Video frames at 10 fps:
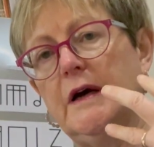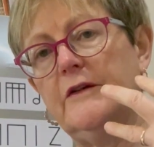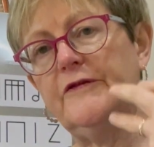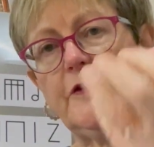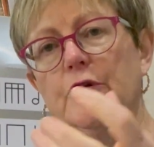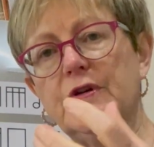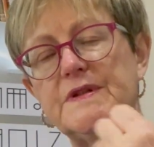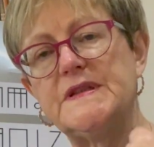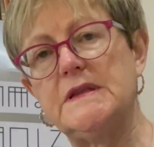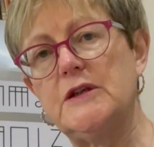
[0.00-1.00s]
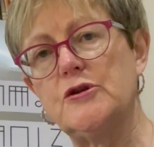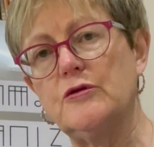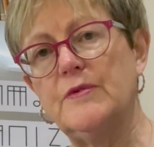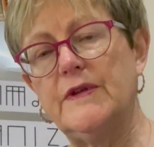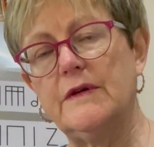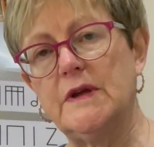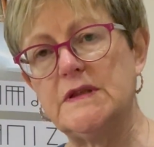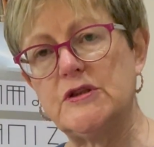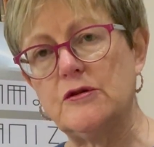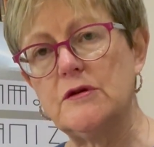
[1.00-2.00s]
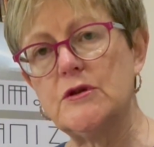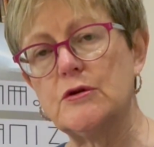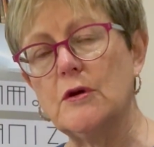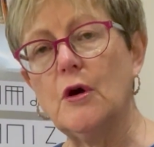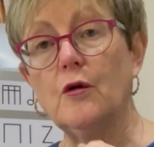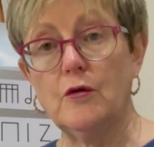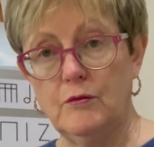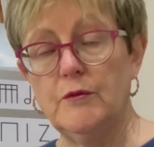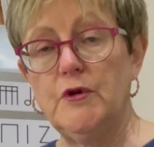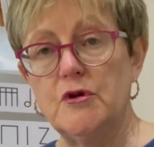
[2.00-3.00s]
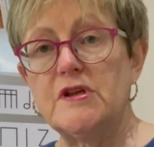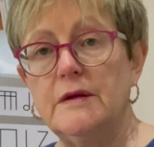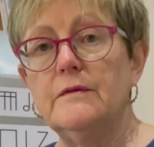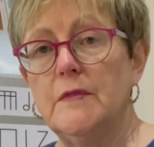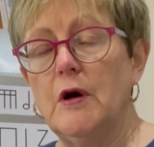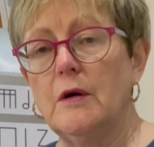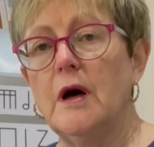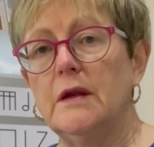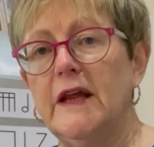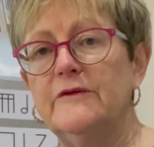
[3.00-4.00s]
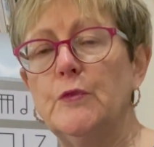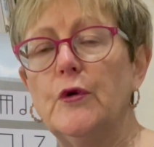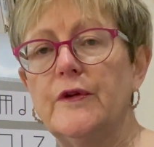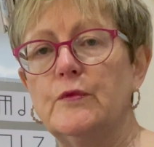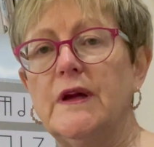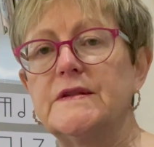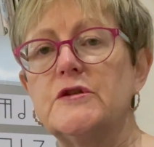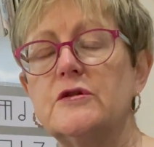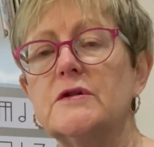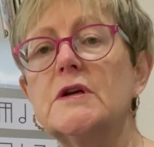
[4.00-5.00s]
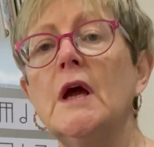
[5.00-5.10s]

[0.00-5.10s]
focus issue with a student, or usually, I'll have more than one student,